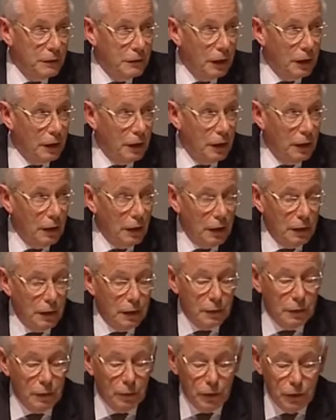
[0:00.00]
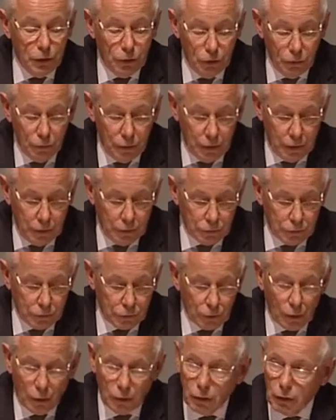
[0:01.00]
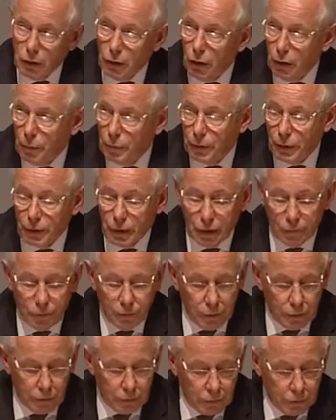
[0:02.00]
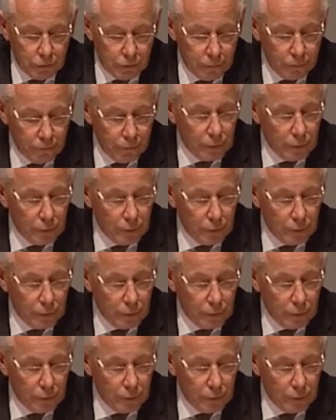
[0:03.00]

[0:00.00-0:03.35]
said earlier that we do need strong corporate governance.